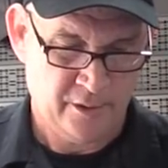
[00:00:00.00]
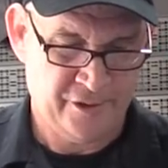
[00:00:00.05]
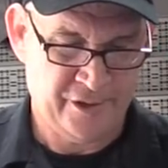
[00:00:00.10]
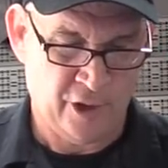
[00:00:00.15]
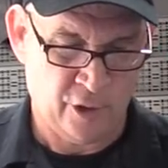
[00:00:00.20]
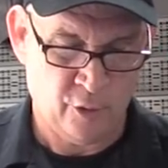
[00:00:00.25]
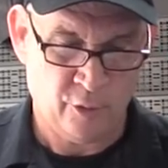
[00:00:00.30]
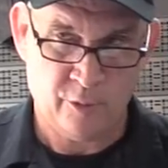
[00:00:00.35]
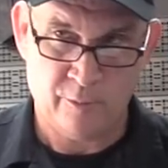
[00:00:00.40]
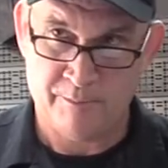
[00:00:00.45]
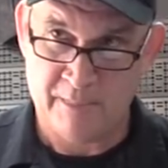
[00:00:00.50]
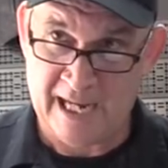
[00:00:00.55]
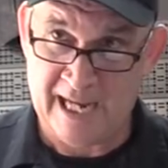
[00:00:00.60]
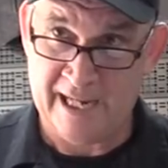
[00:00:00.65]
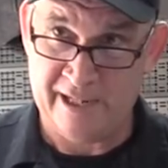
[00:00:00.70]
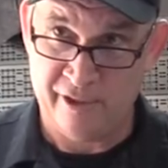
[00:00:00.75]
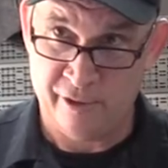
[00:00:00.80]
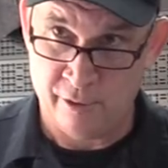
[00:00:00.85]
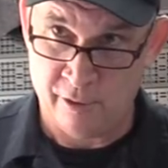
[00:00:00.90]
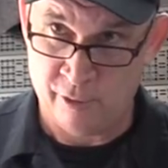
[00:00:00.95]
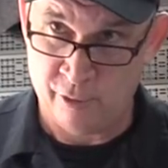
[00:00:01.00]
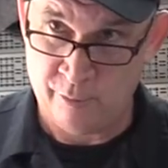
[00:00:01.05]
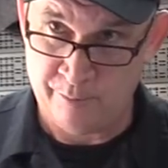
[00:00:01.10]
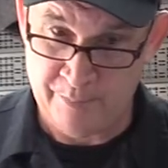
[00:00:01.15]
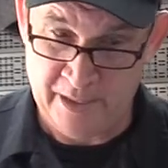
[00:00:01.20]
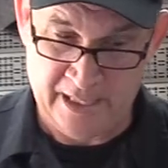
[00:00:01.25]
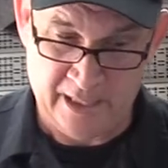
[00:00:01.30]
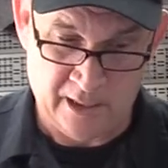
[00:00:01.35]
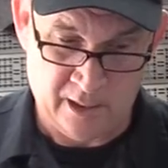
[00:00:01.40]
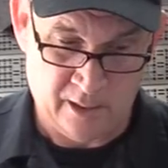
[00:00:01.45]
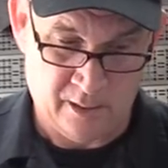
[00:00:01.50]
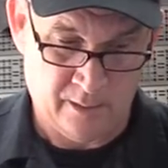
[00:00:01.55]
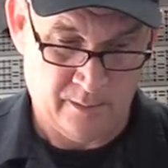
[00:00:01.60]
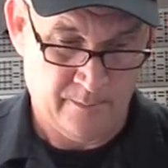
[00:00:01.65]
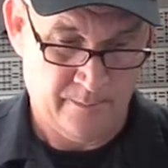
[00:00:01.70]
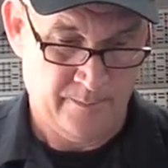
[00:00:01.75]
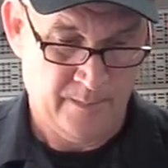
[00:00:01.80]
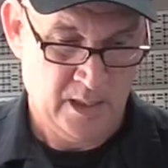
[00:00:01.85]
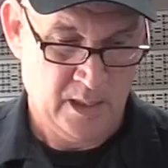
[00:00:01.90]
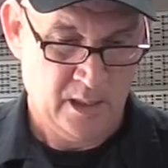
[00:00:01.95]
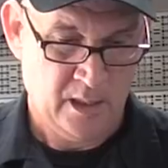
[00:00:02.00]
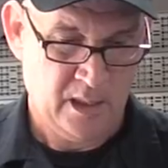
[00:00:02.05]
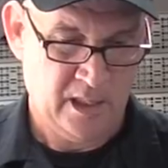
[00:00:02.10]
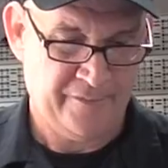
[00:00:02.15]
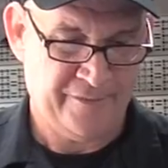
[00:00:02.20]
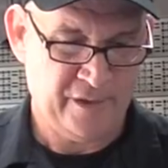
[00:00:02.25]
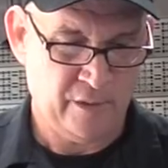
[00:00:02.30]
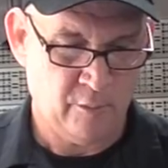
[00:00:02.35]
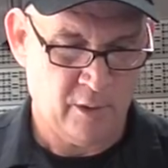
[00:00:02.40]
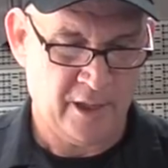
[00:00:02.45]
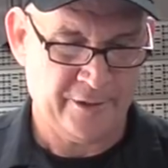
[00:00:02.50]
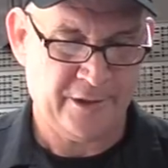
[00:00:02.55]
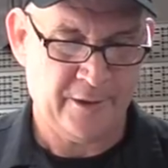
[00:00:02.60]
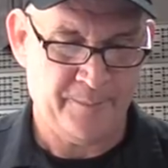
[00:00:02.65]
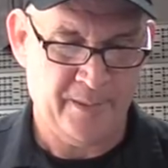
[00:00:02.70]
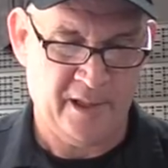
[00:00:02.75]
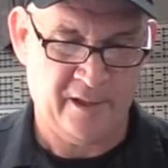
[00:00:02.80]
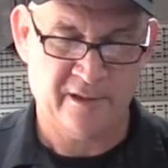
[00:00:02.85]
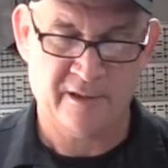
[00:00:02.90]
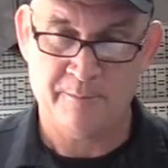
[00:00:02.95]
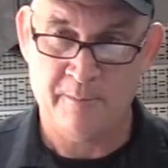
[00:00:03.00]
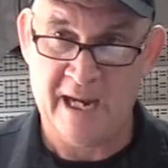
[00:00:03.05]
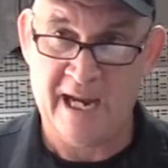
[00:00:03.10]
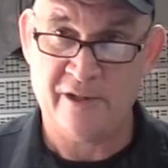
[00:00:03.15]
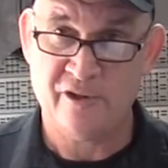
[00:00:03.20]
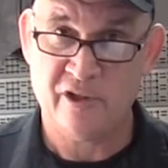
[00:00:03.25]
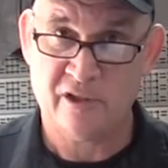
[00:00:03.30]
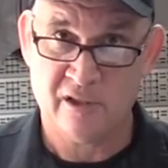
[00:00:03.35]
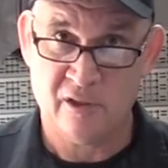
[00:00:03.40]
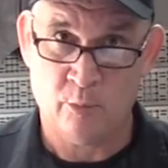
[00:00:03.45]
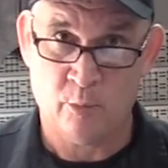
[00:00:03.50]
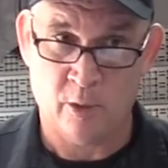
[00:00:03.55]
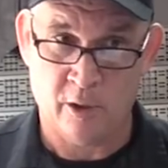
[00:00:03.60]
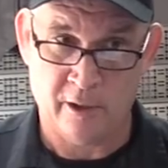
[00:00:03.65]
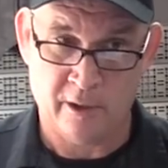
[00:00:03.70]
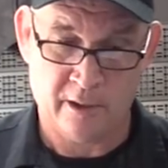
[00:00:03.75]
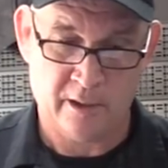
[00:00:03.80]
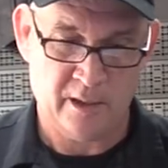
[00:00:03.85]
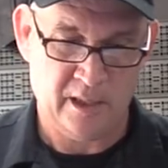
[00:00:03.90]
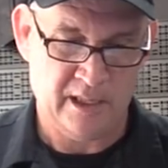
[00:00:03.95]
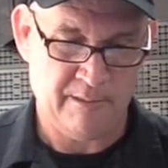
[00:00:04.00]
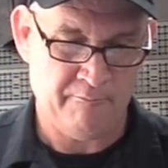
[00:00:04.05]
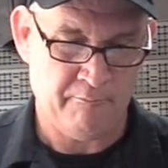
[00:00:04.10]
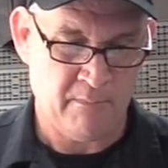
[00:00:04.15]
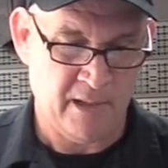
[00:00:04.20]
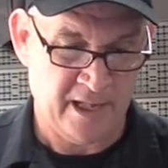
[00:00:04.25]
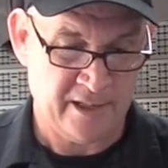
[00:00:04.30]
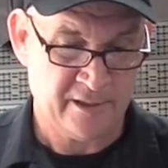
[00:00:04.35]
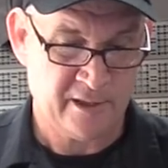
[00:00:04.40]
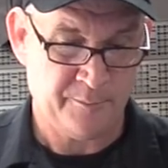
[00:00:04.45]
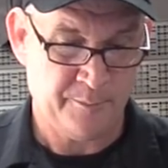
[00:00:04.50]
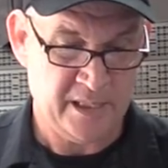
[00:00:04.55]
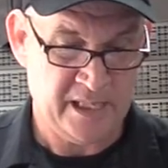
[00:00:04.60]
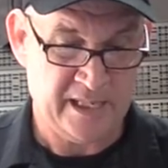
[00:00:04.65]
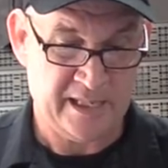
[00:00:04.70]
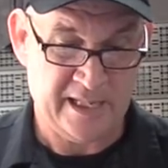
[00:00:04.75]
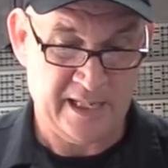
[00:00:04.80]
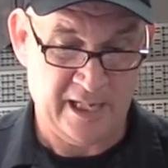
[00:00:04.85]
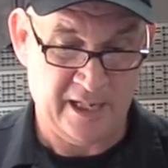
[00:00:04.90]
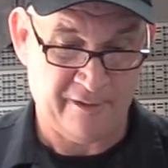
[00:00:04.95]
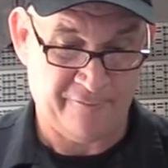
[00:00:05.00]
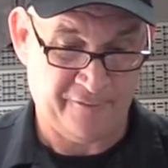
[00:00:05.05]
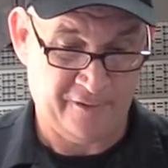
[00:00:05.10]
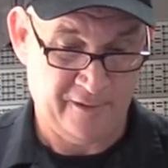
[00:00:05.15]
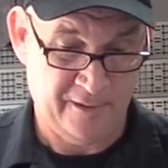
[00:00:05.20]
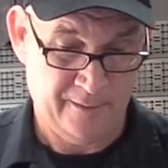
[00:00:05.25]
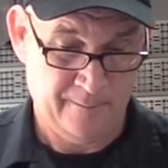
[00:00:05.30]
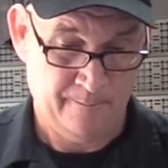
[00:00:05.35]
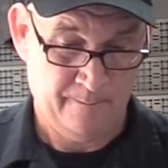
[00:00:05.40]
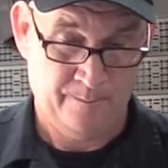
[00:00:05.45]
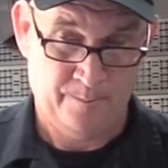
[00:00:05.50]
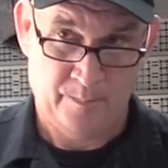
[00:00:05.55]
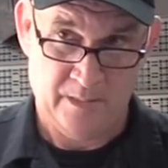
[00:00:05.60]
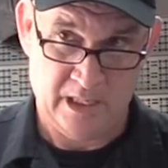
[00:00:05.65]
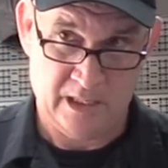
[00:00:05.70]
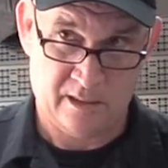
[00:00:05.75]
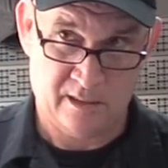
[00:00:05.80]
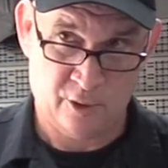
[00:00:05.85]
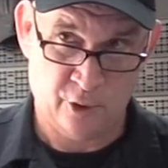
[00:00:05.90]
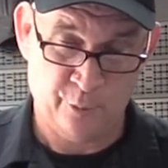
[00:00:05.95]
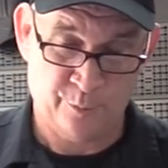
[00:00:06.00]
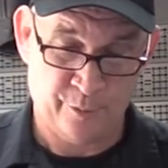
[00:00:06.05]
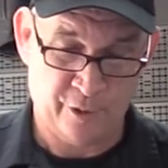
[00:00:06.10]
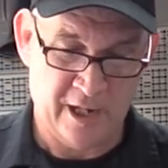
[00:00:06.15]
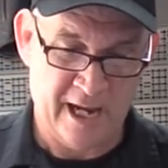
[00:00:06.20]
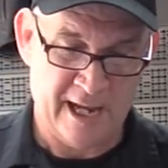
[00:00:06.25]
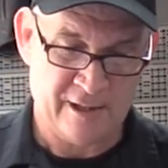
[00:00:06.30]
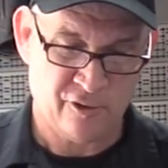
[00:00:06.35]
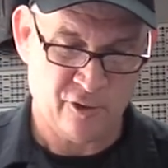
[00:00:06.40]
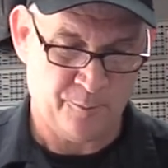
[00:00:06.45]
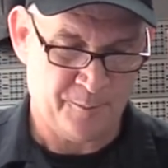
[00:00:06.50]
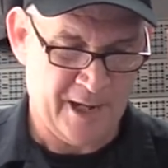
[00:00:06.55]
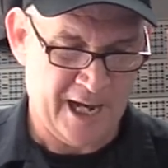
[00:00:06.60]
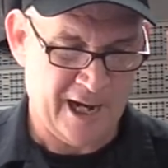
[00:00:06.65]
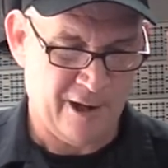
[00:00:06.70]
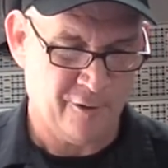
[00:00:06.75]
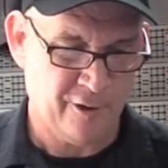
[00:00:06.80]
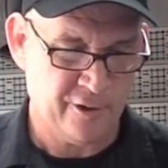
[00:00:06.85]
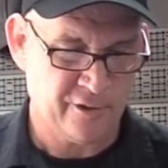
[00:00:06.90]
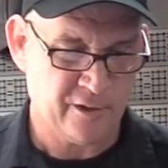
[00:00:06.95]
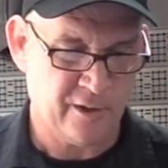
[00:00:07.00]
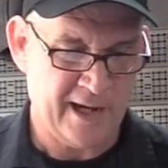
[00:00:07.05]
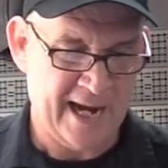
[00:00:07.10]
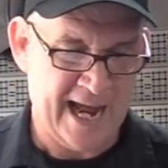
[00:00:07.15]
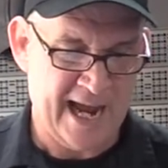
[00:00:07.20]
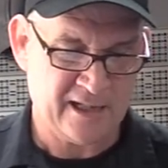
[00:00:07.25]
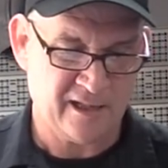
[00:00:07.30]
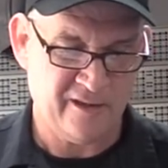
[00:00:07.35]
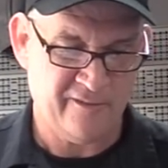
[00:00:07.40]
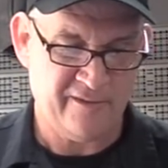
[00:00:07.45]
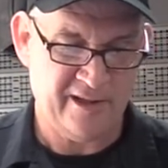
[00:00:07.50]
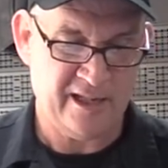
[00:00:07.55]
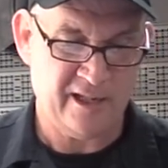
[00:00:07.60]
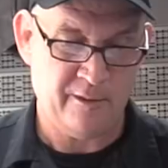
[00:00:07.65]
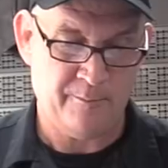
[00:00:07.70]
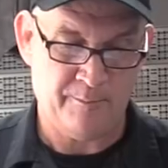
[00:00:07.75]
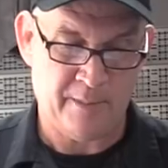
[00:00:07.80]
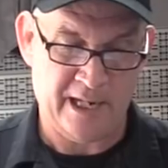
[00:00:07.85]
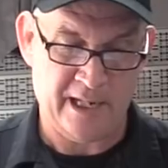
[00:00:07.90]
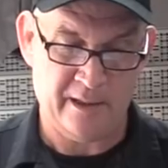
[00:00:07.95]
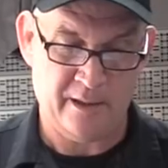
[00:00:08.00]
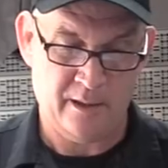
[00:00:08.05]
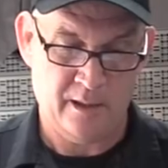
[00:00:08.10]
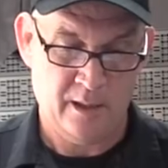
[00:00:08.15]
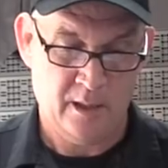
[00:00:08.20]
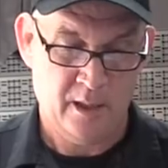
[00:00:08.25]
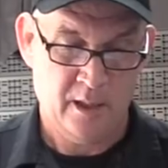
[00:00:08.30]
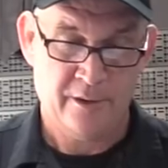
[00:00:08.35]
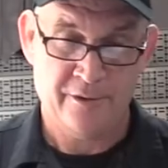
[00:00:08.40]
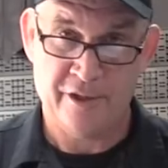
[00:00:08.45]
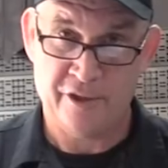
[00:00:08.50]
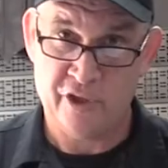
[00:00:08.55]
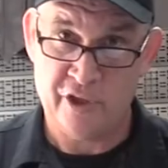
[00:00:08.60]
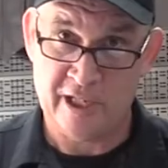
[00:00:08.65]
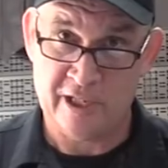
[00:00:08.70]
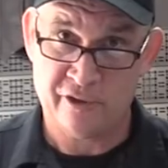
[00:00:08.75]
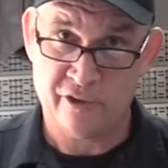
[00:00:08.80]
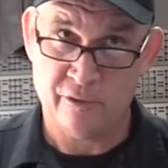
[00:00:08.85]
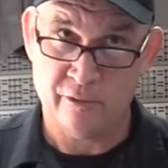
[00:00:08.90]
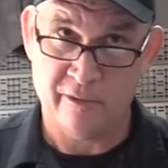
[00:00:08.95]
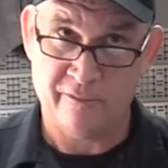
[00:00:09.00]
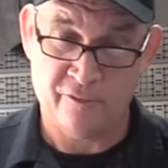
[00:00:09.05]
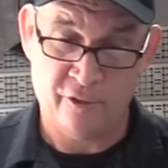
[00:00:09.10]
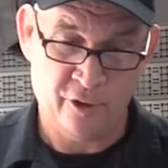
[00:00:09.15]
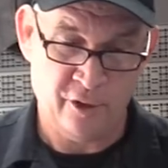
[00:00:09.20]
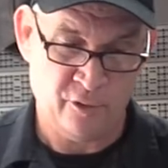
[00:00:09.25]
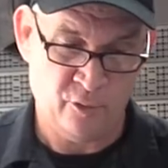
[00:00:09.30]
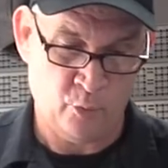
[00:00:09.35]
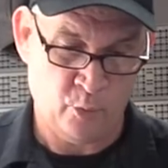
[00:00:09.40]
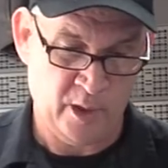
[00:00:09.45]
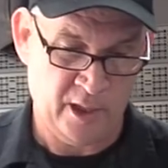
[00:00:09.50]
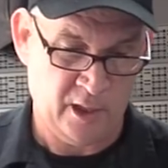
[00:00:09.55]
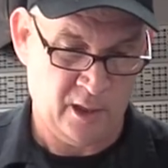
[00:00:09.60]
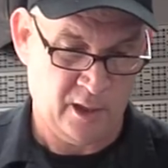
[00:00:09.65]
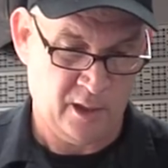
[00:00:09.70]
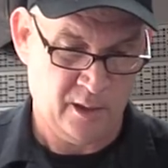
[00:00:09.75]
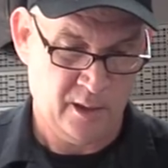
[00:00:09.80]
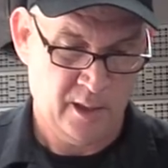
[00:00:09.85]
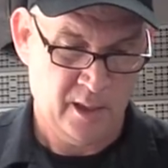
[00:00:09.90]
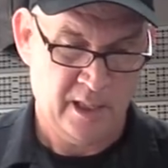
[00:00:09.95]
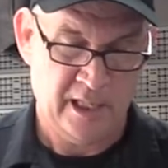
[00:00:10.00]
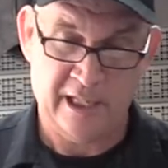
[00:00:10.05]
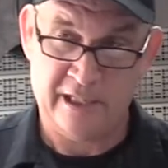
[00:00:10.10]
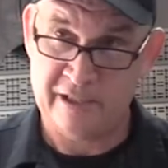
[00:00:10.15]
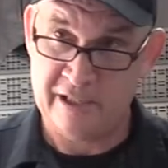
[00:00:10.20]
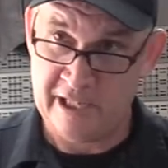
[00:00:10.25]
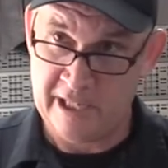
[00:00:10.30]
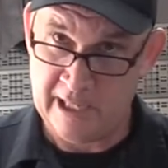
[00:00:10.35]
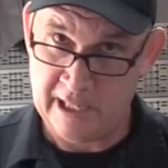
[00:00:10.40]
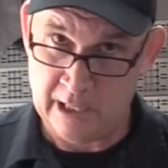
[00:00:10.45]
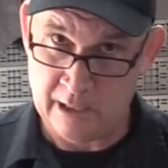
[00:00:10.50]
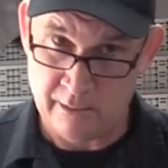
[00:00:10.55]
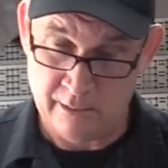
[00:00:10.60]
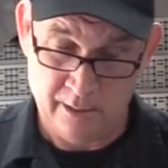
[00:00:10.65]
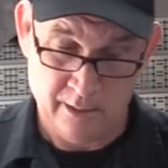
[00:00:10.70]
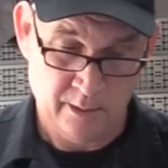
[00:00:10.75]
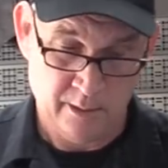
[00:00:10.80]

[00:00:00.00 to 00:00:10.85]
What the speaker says: Don't buy your own bell. If you want the bell's magic to work, it must be a gift. Its supernatural powers are activated by the gesture of goodwill and care.